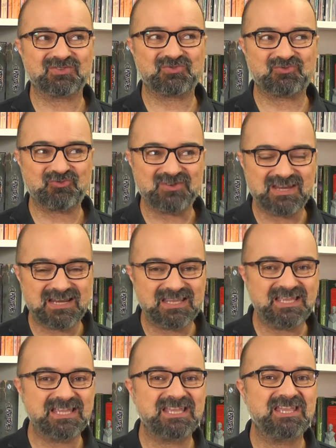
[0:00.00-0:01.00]

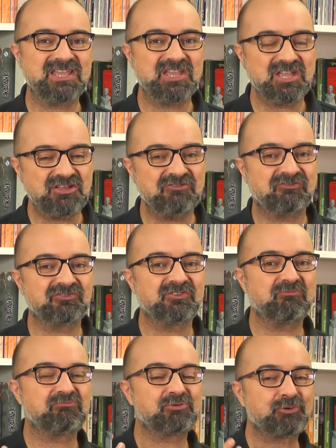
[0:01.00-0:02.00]
really give the
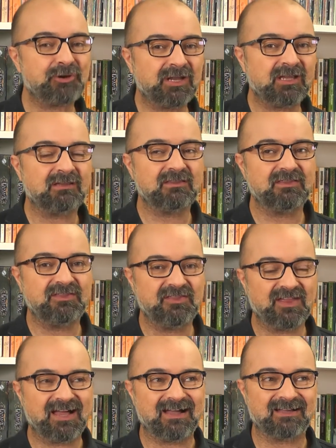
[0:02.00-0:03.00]
brain
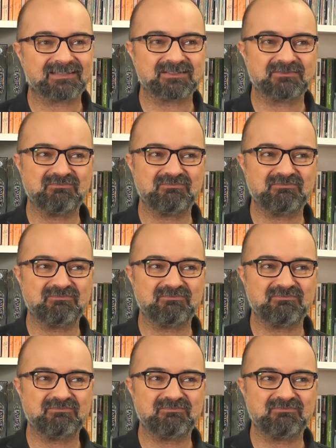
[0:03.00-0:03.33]
that